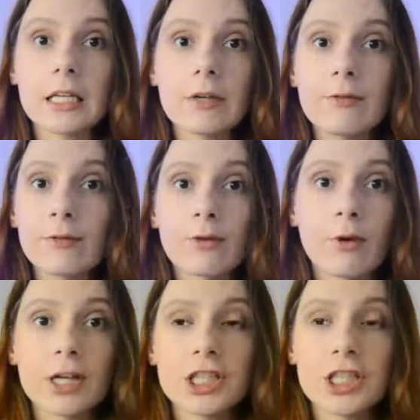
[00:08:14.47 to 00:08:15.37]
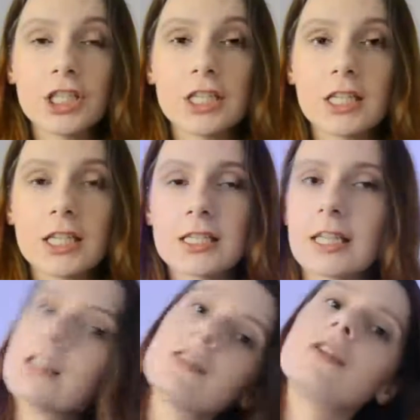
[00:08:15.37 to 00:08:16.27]
if you're watching this
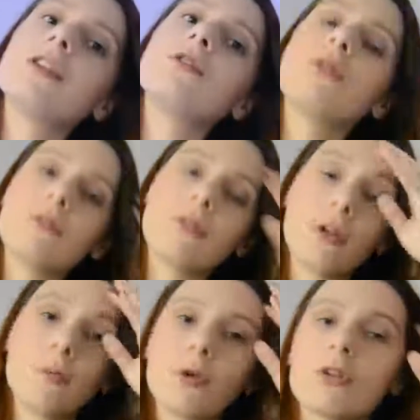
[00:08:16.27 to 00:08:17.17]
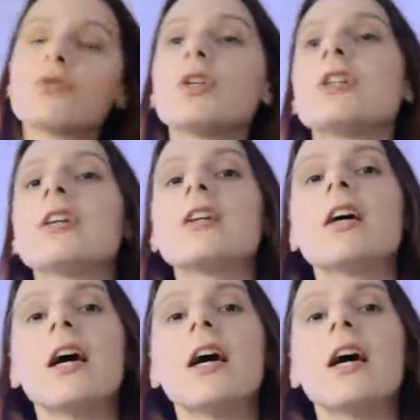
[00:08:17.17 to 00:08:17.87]
and you don't follow me on Twitter,